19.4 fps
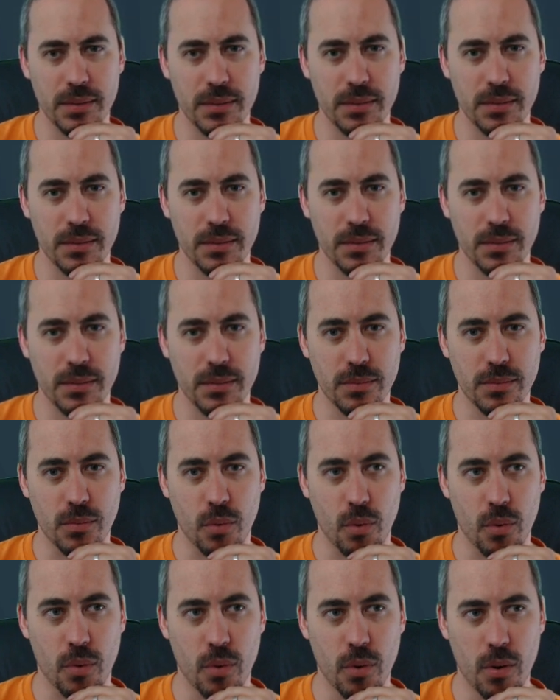
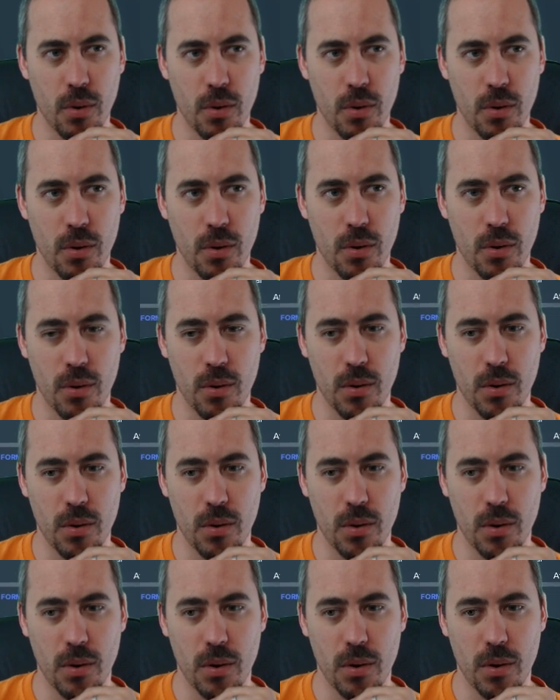
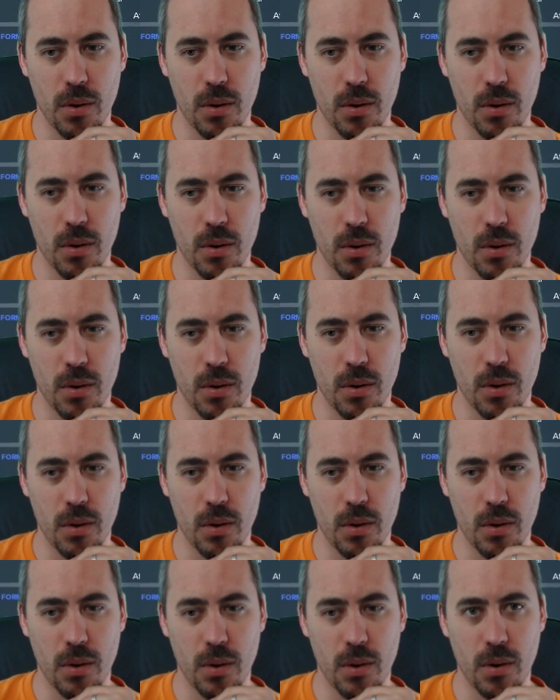
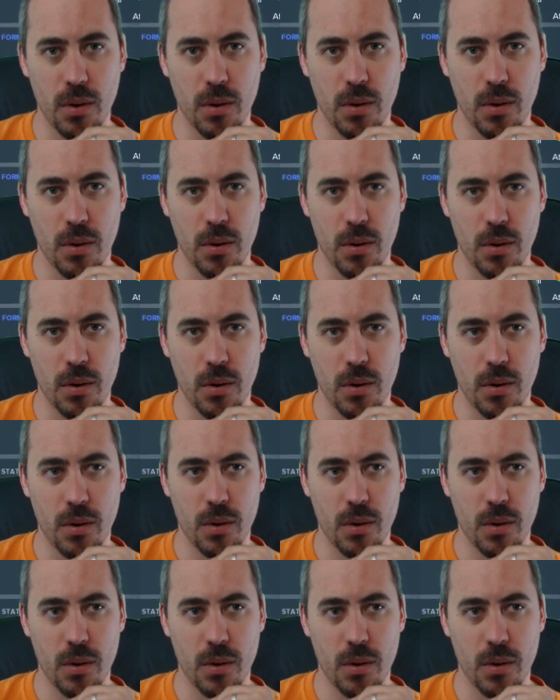No one is speaking in this clip.